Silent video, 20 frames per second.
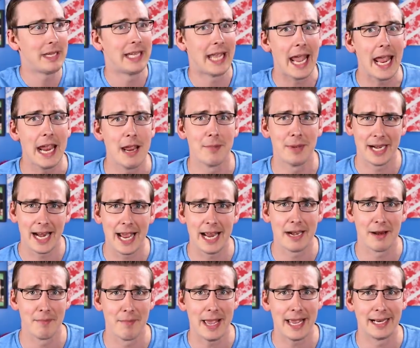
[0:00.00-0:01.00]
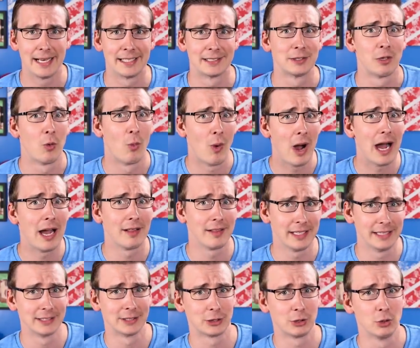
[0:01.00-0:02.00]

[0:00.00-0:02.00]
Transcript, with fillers: became an Animagus while in